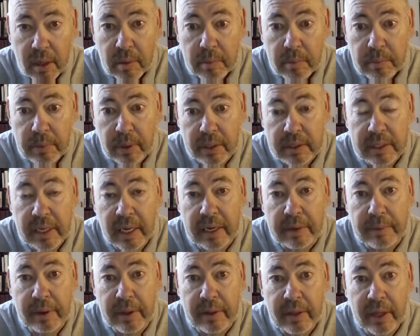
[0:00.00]
But
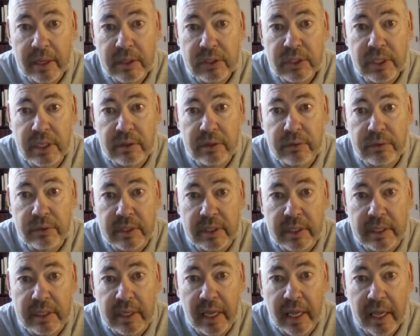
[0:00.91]
anyway, that's it for
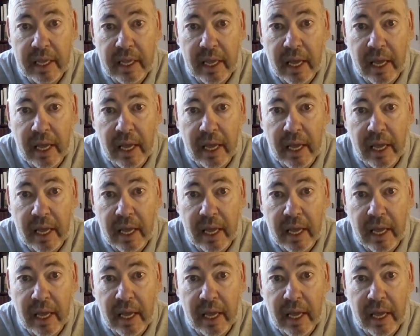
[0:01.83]
today,